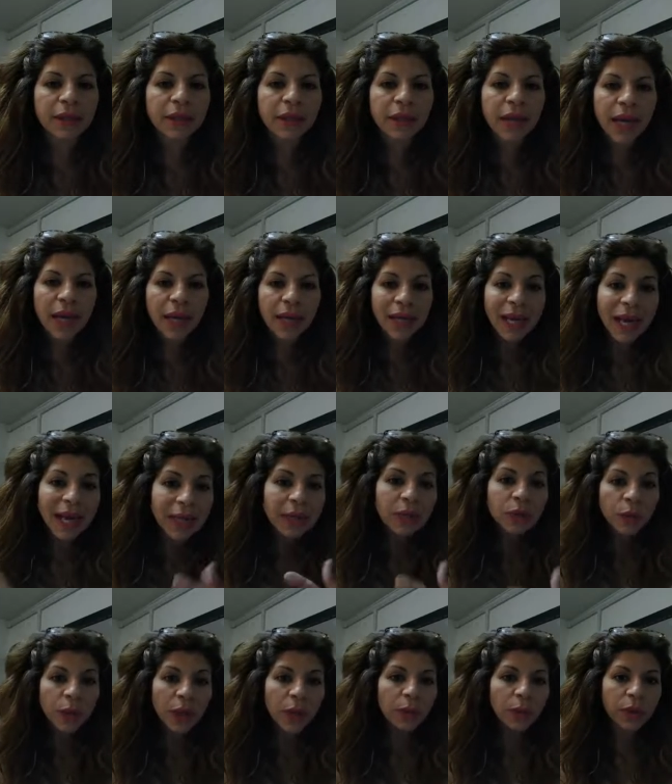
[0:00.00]
Today,
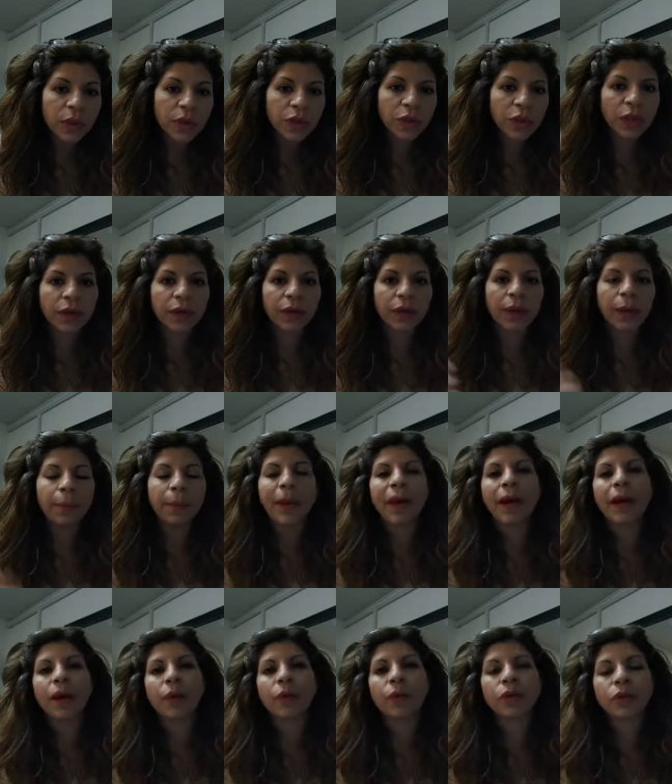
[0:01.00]
last week we shared
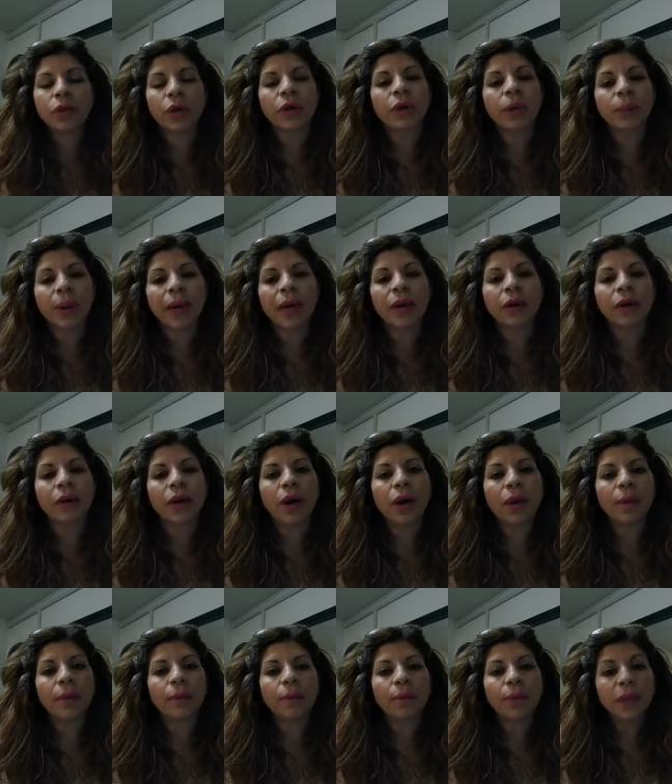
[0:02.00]
about we talked about
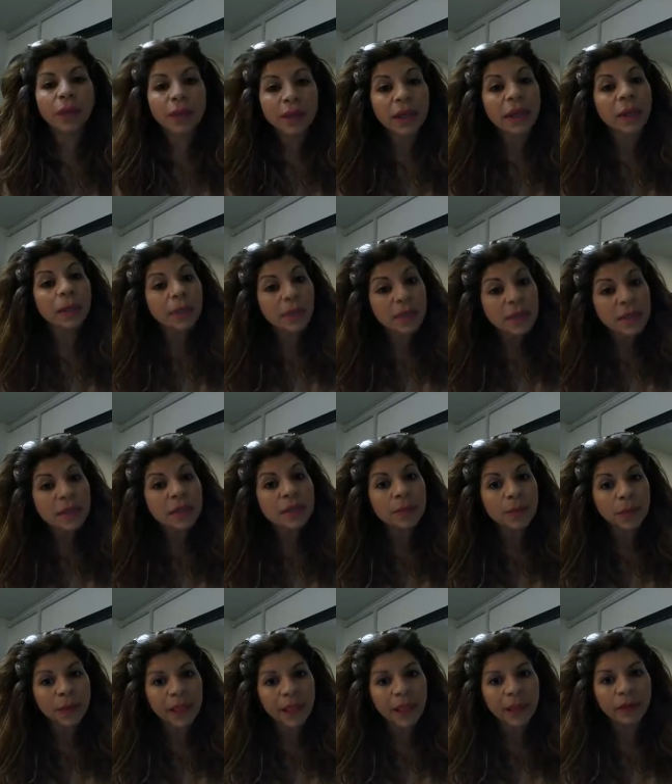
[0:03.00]
um, building a
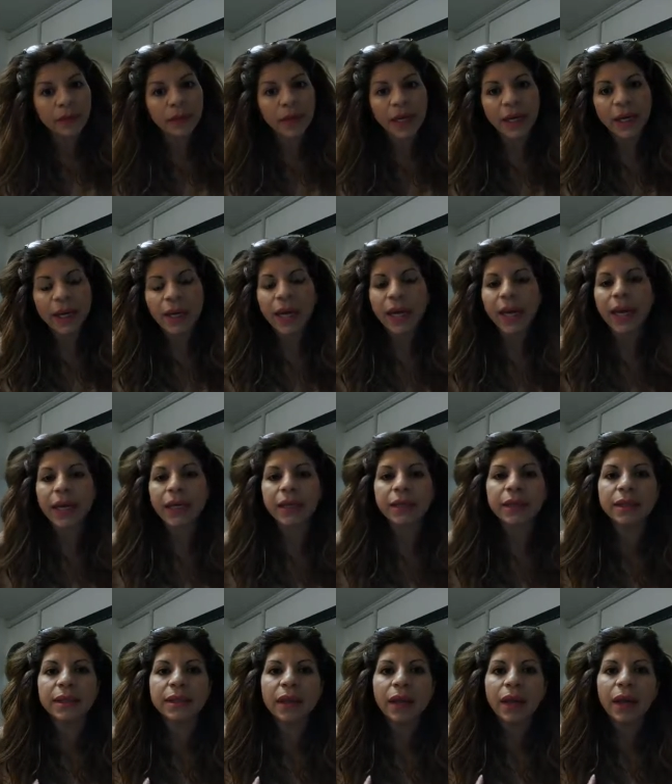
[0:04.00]
business plan, right?
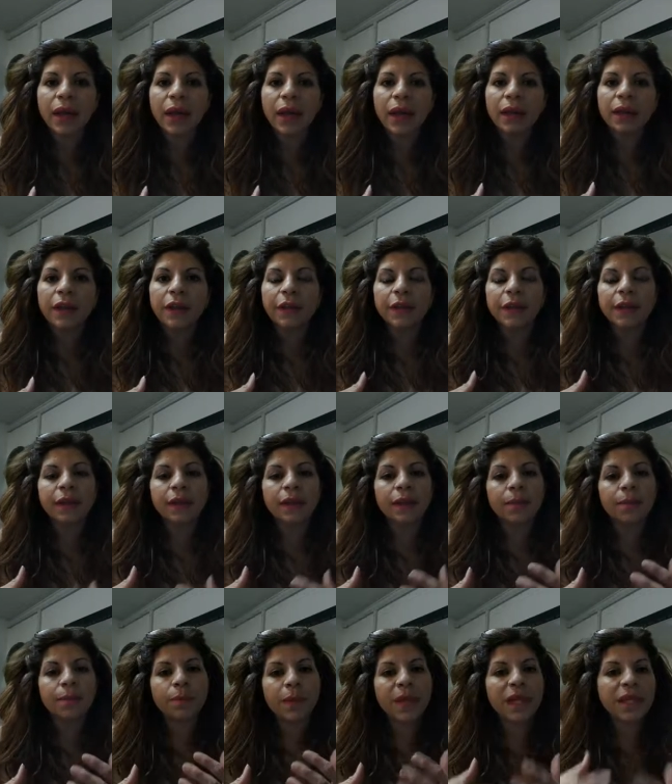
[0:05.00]
And the
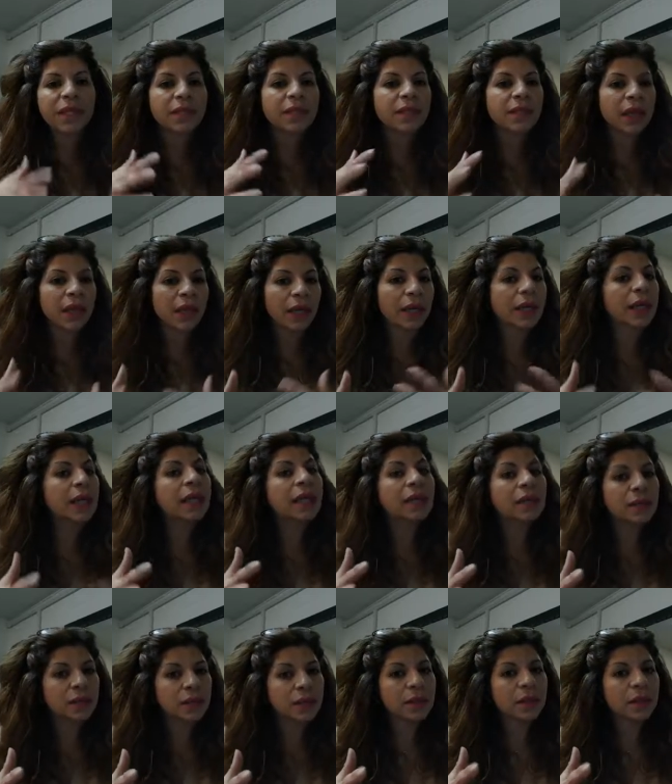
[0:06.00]
the pieces that need